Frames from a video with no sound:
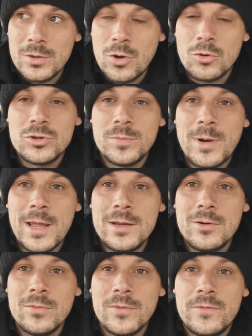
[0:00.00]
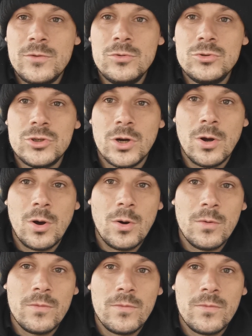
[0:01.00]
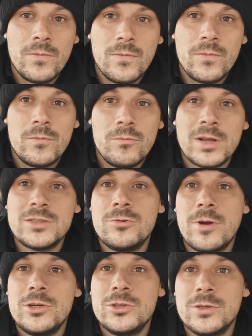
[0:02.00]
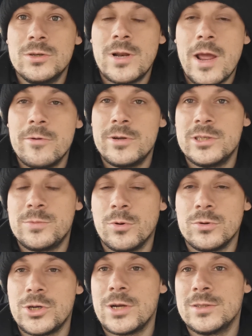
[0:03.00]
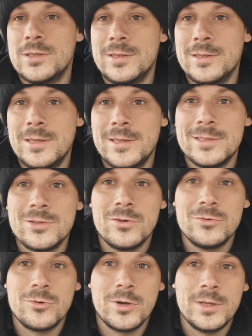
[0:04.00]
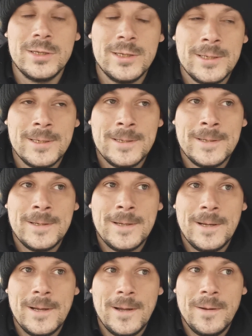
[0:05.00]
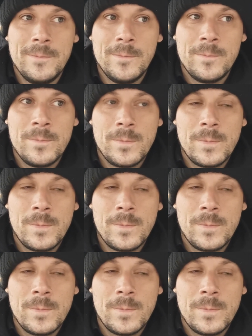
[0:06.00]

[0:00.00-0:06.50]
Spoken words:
contemplating on the future of restoration and heritage projects in this country, and